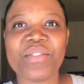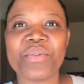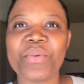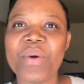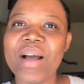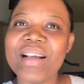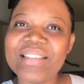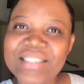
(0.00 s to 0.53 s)
to go
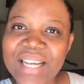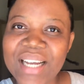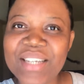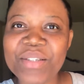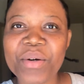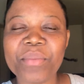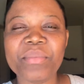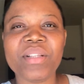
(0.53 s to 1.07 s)
and
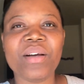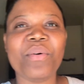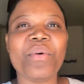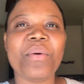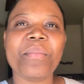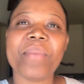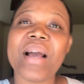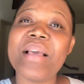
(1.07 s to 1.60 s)
tidy up the
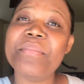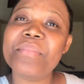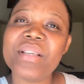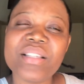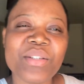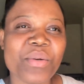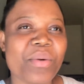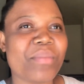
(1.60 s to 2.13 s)
home. I
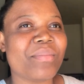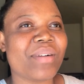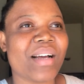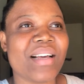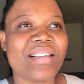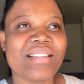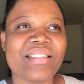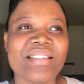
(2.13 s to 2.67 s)
miss home,
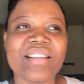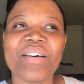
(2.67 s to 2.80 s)
guys.